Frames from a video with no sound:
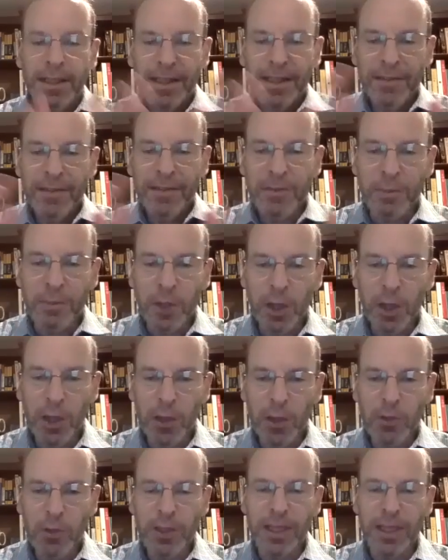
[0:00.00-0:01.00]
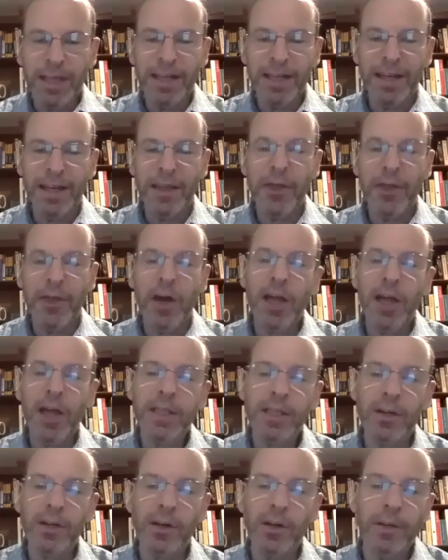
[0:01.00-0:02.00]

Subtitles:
give some closing thoughts here.